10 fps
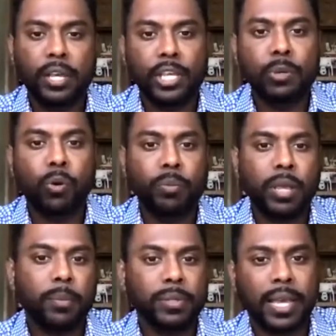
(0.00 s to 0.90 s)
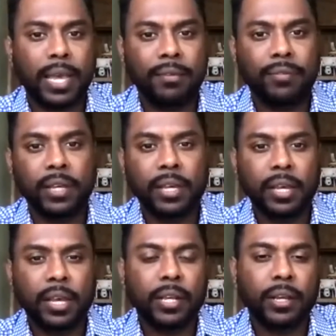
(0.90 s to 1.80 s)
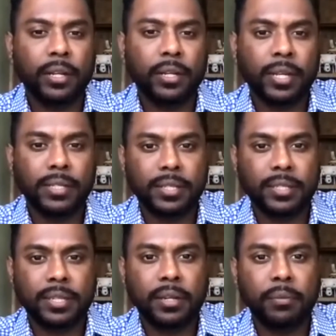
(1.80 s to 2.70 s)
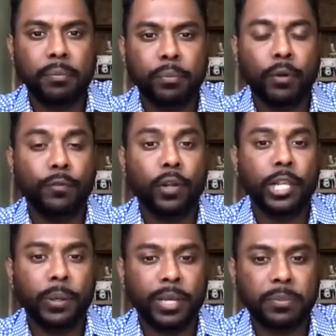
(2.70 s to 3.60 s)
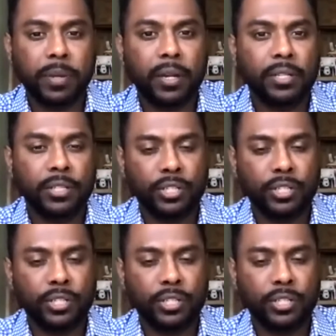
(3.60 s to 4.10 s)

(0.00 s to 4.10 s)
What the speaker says: you won't be able to have a good, consistent portfolio experience.